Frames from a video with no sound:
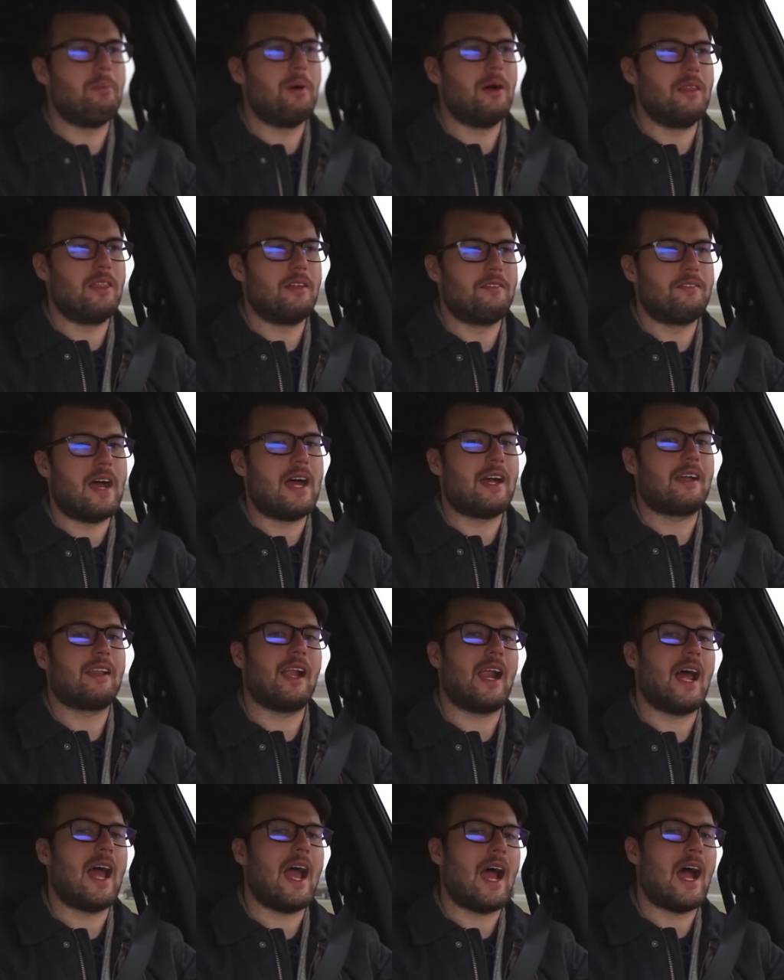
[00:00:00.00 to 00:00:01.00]
But the fact
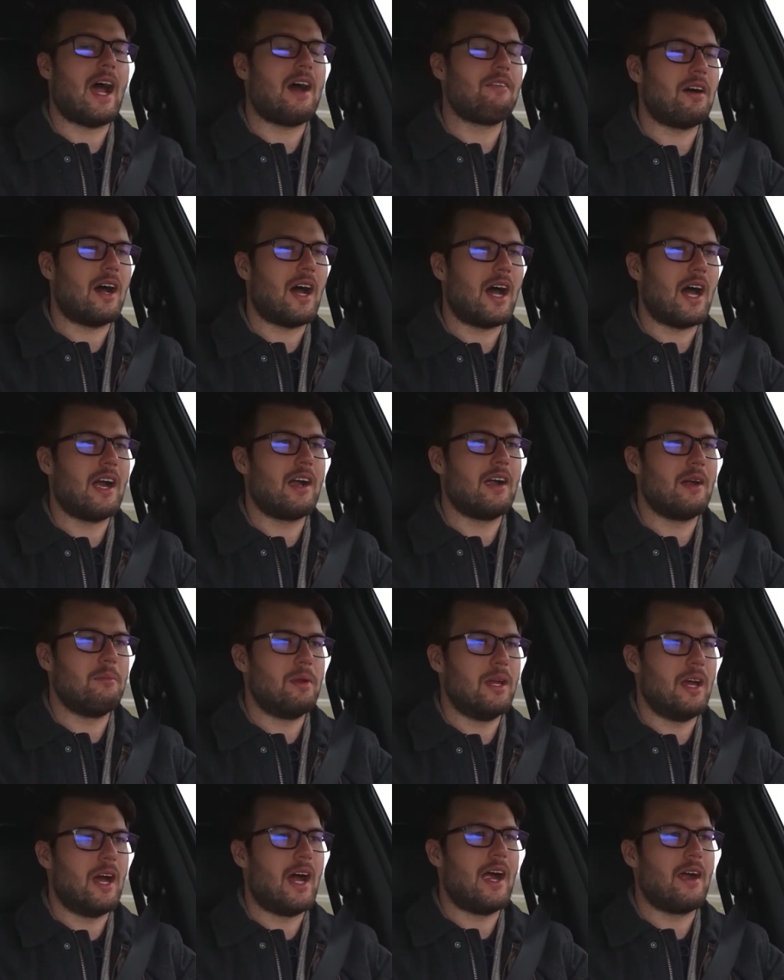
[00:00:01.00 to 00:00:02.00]
that I have a
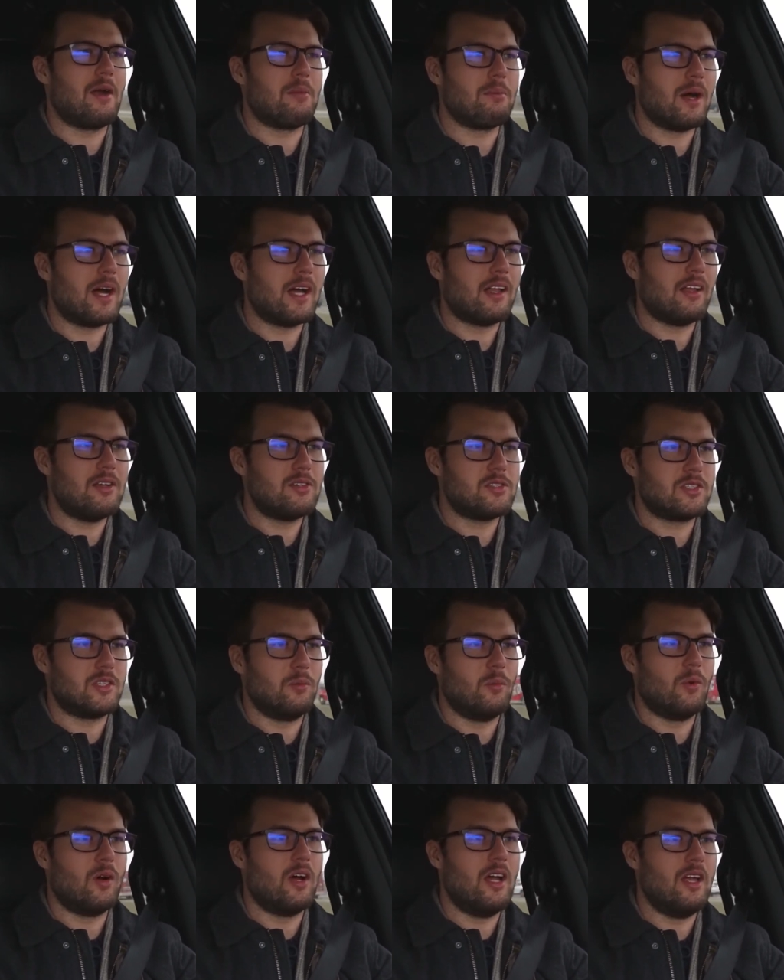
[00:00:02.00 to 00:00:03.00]
bit higher mileage
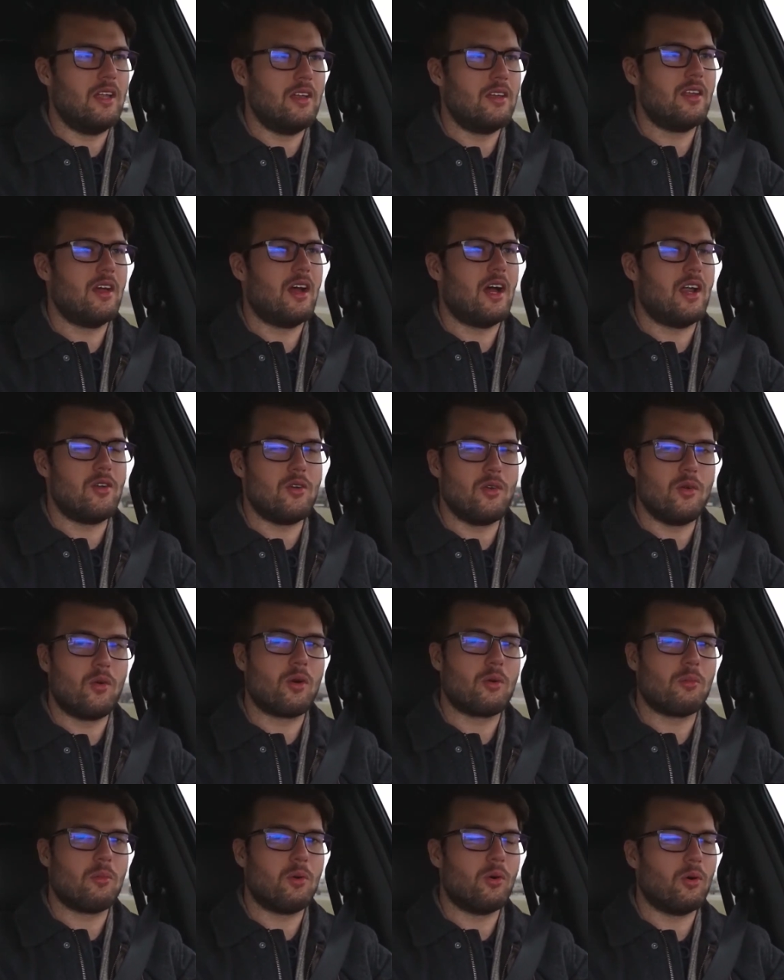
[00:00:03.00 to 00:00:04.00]
than what a
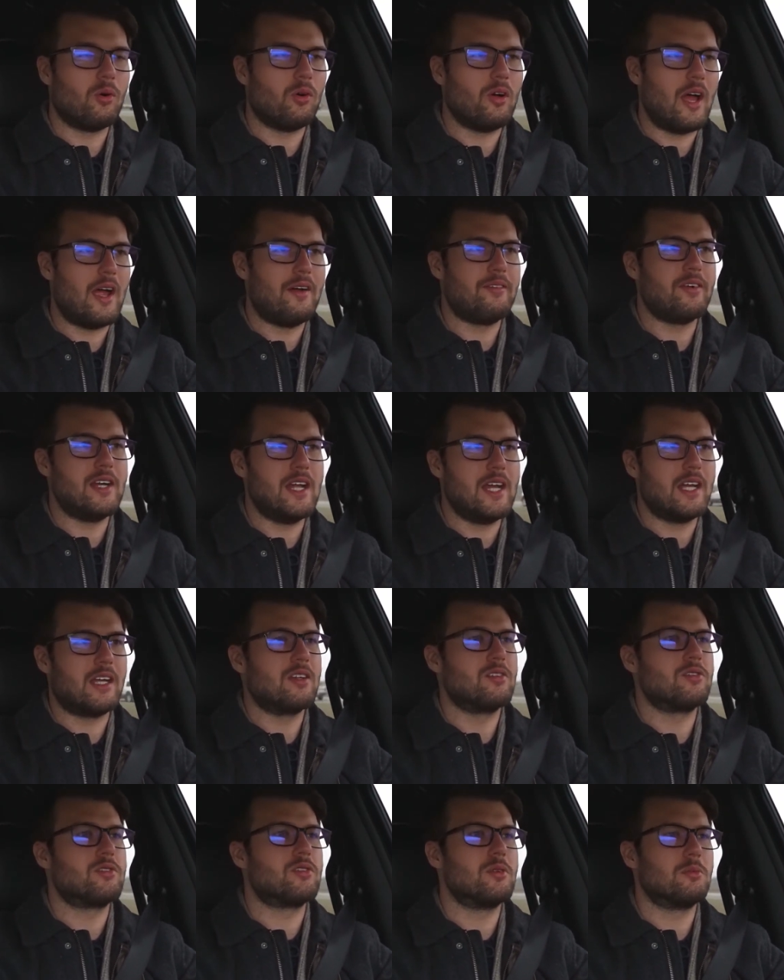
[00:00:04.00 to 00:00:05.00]
normal everyday
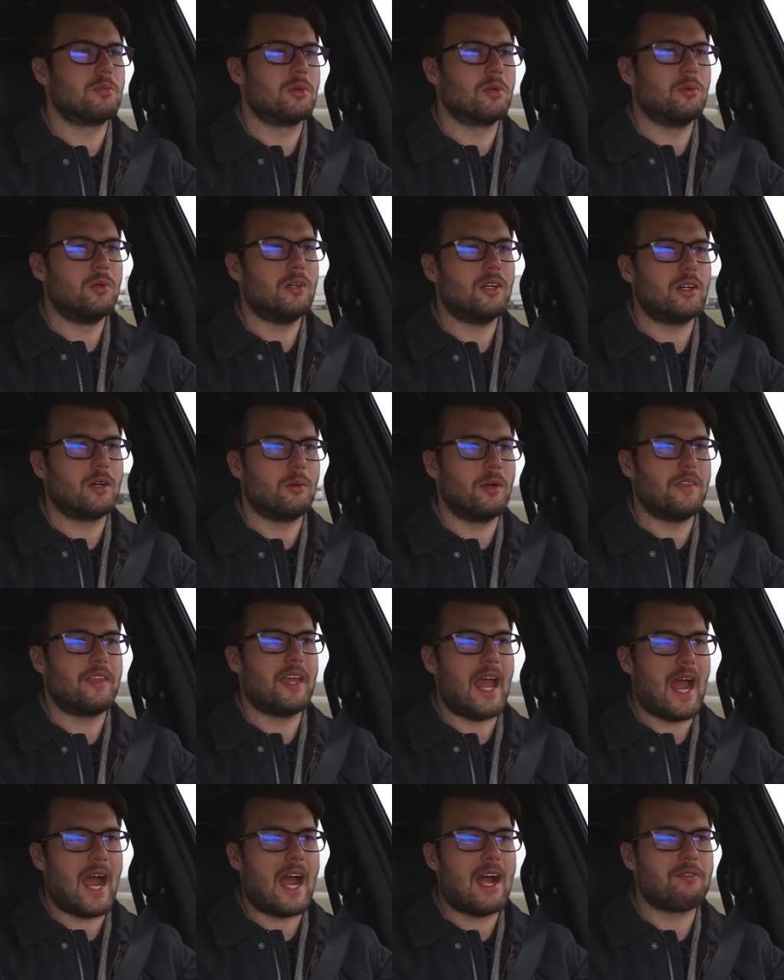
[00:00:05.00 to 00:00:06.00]
consumer would, or what
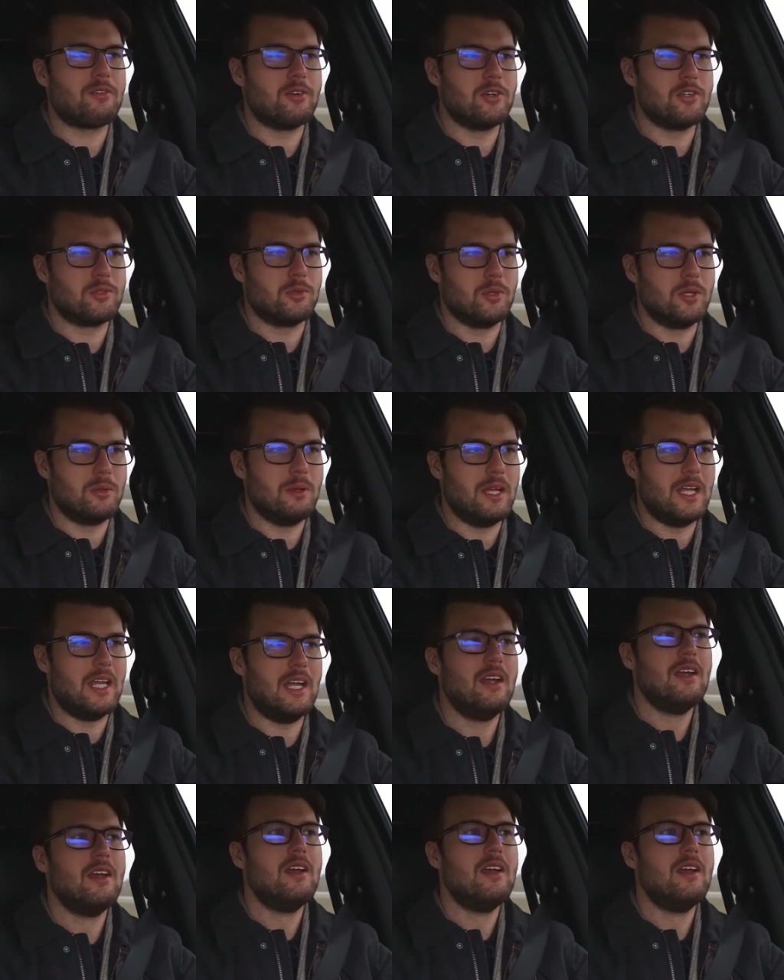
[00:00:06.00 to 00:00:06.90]
the average would be,